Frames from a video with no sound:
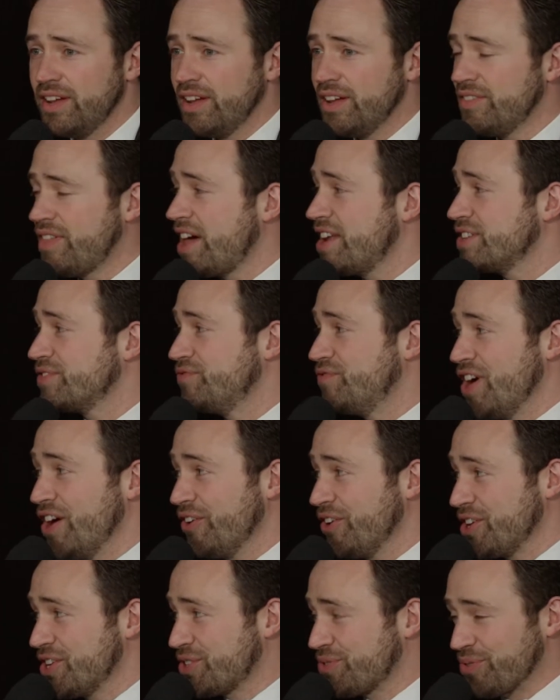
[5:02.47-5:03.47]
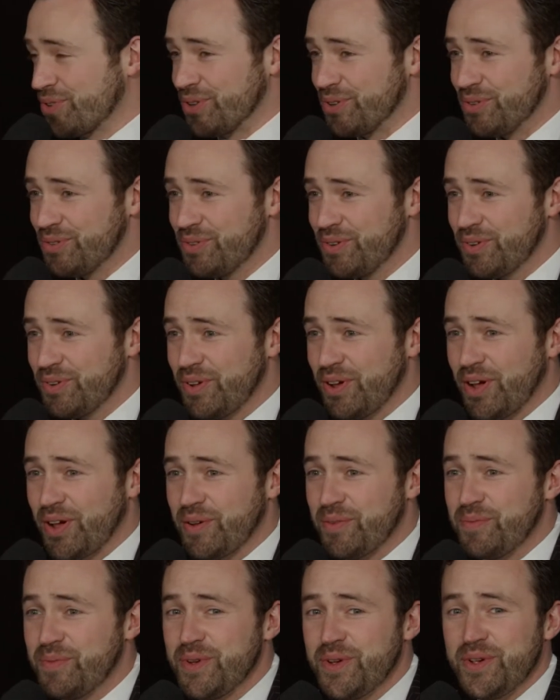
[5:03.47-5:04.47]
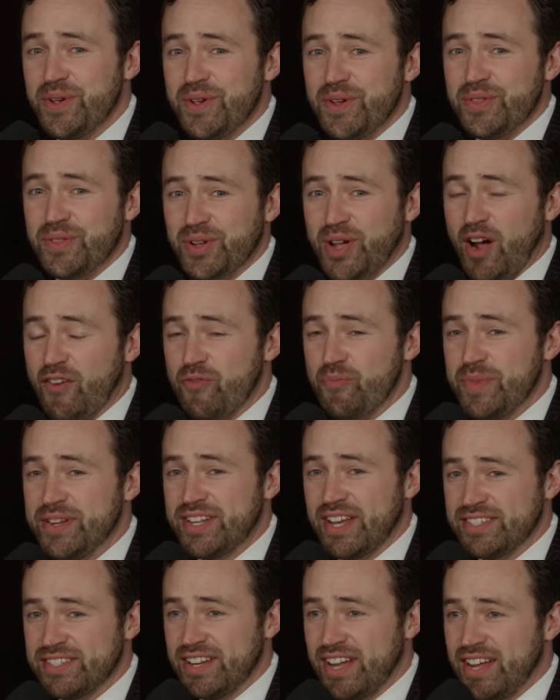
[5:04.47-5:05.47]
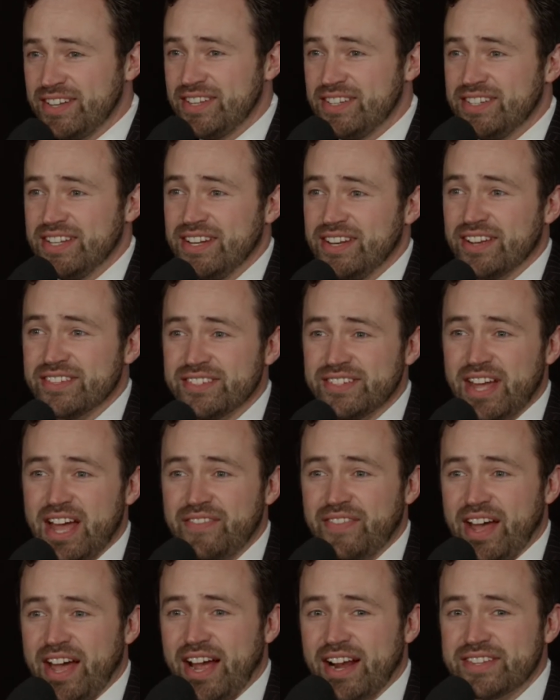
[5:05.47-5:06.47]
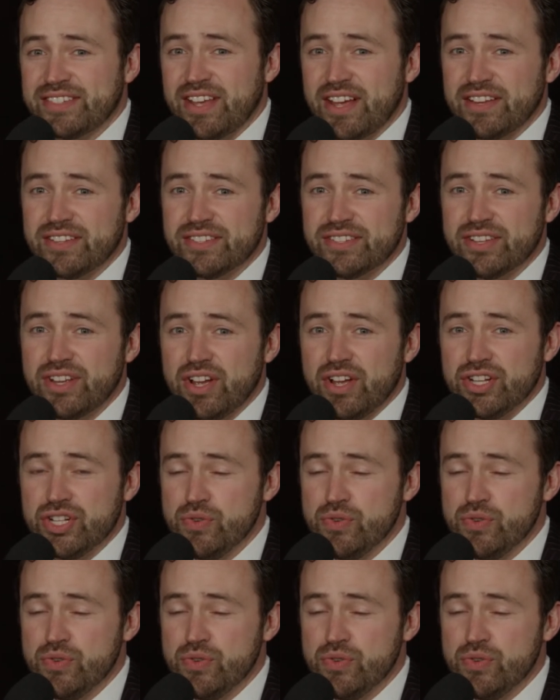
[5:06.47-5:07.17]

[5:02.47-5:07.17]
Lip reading: That is very true. the government as an entity doesn't have access